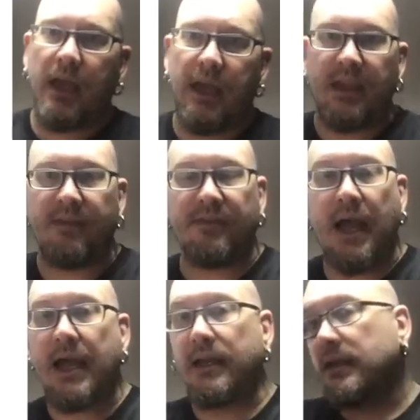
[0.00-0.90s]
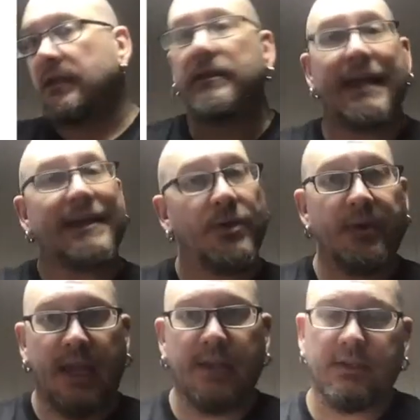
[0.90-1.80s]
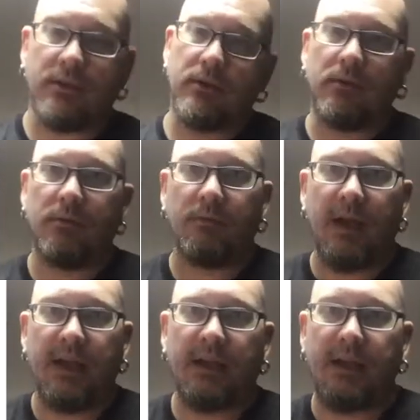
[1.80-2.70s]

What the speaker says: If not, that's okay too, right?